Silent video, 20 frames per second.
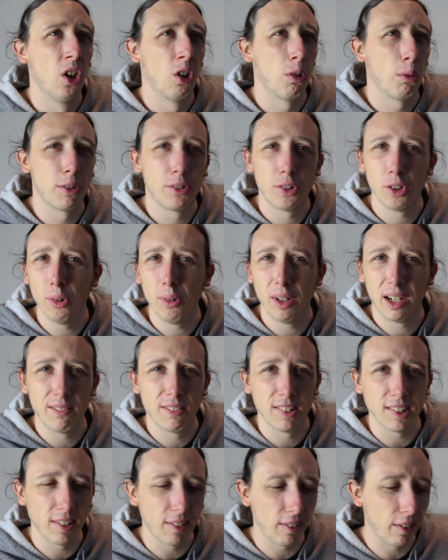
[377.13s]
Or I do have
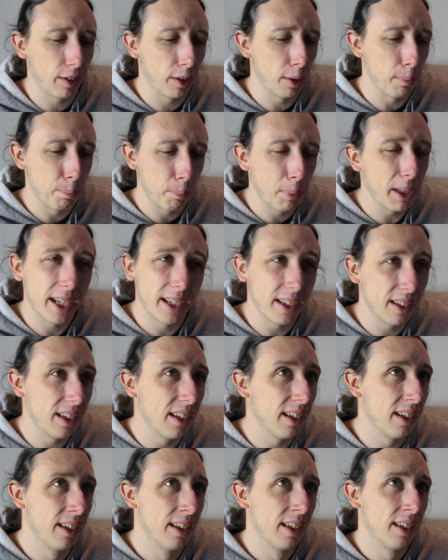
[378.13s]
a slightly
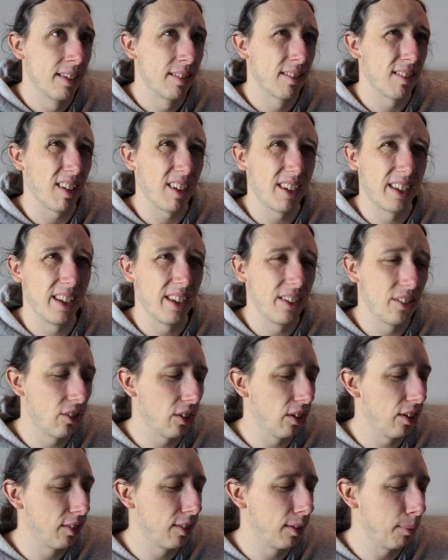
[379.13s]
bigger cycling
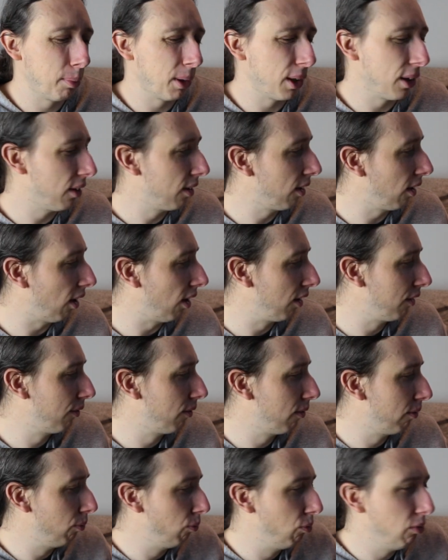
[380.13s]
jersey, but I
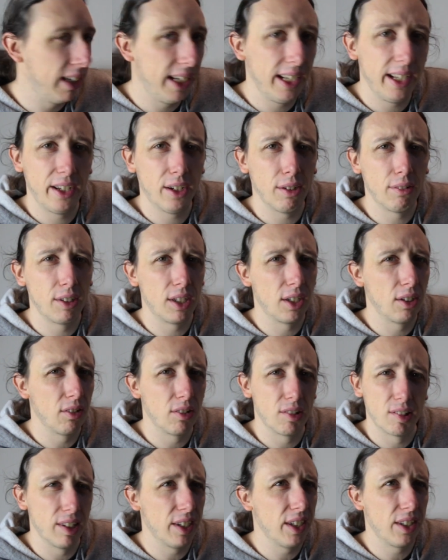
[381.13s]
really only
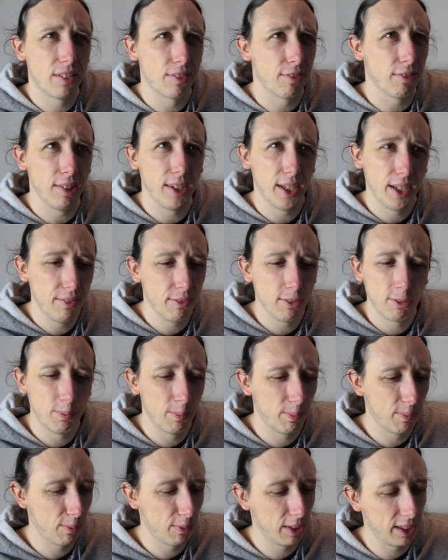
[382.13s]
use these three,
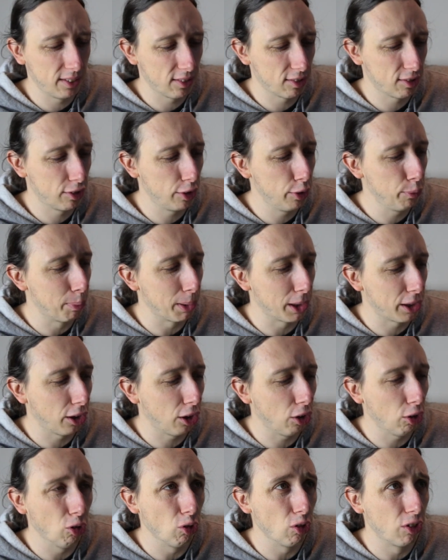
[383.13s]
even when it's super
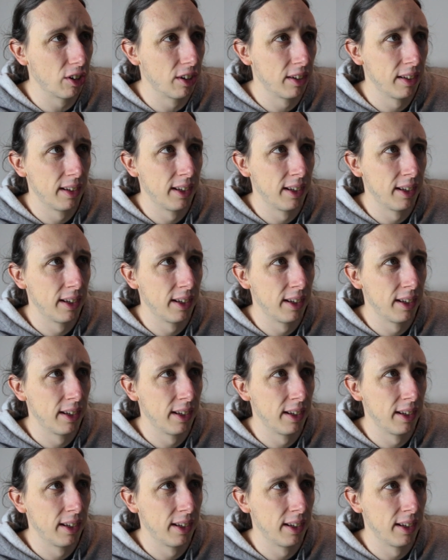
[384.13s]
cold.